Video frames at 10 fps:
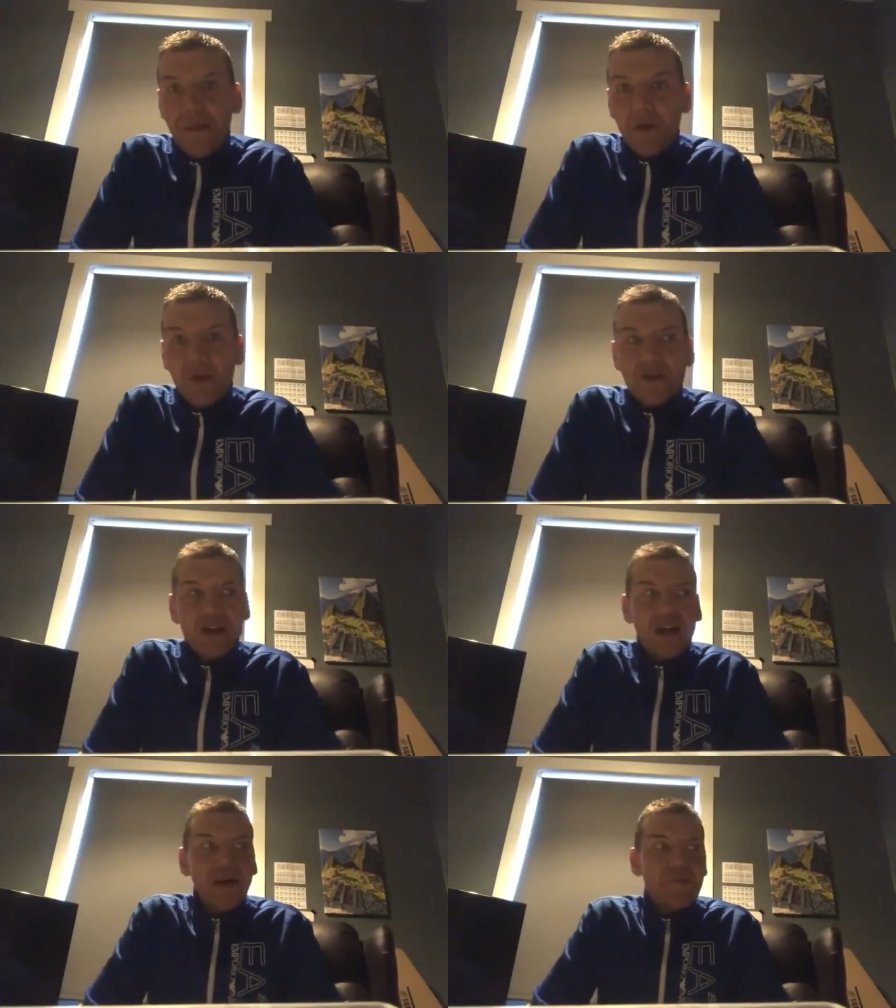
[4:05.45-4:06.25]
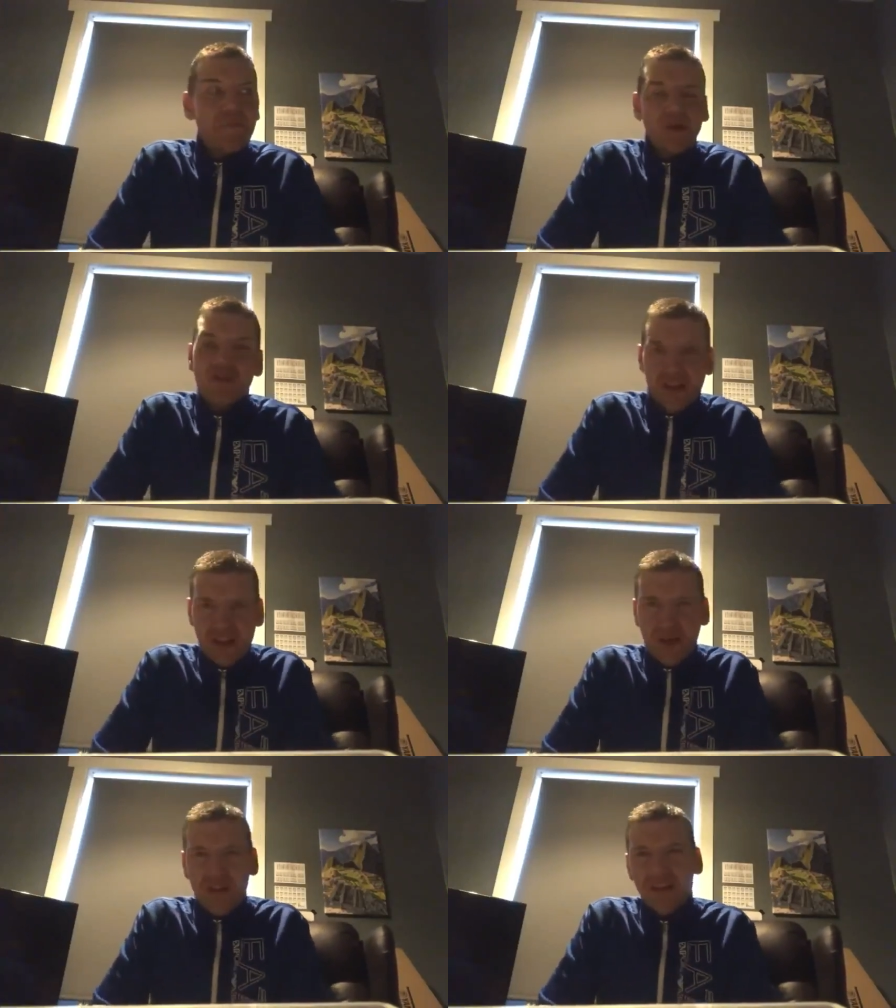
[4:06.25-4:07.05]
there was a budget of
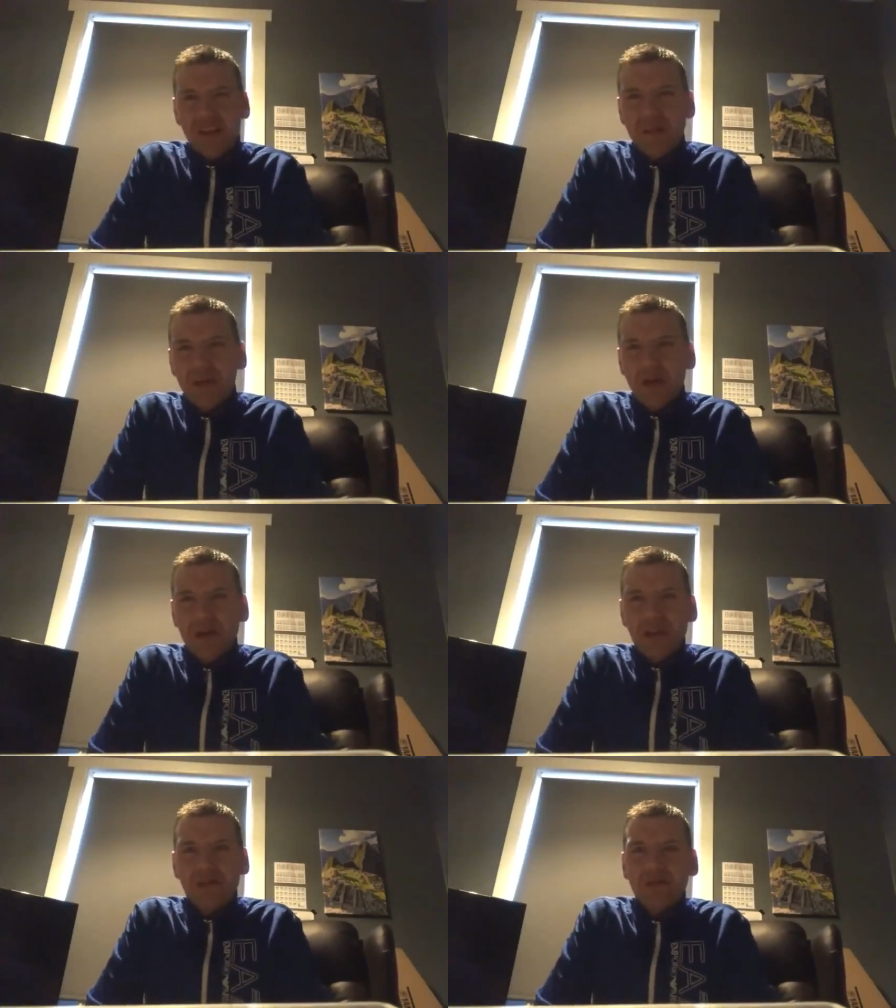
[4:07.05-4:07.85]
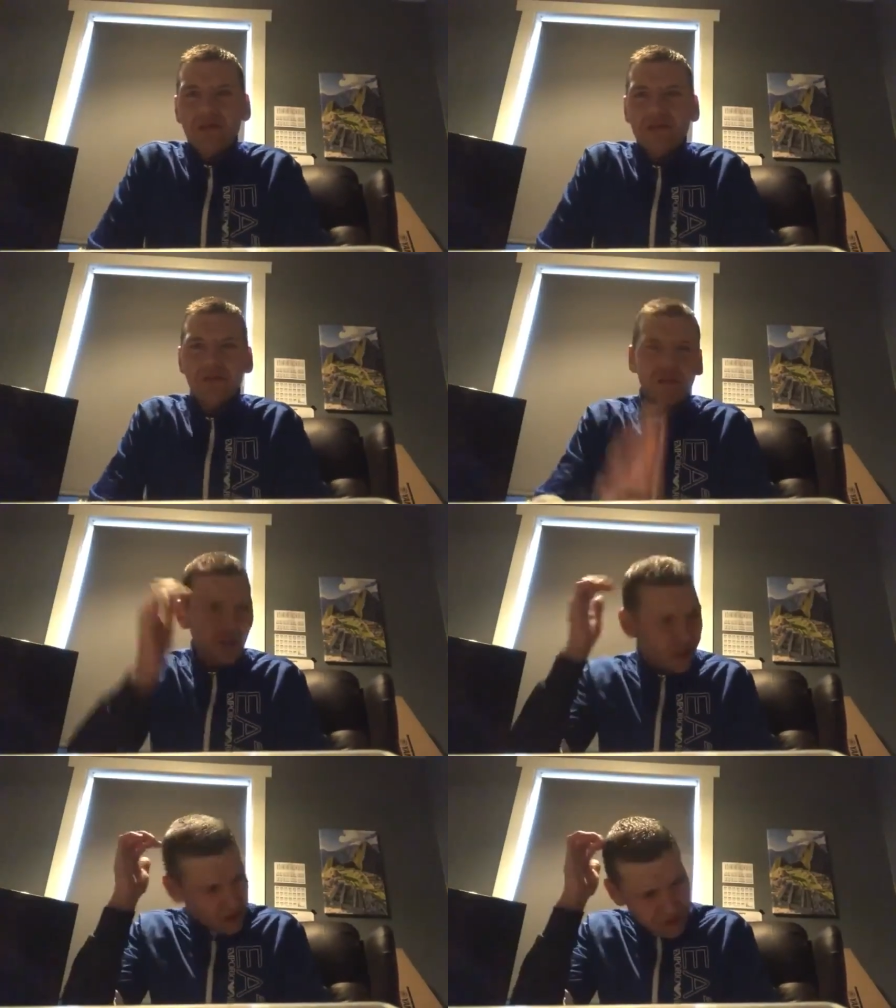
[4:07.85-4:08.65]
17 billion for
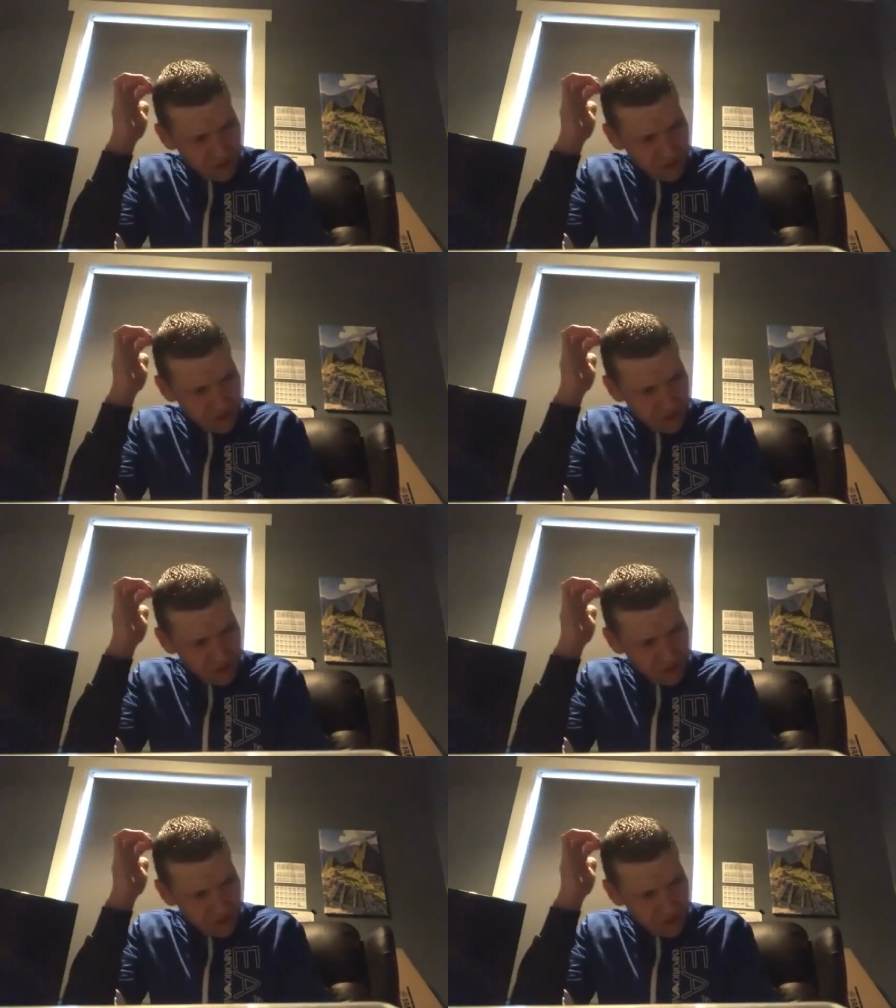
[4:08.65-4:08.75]
a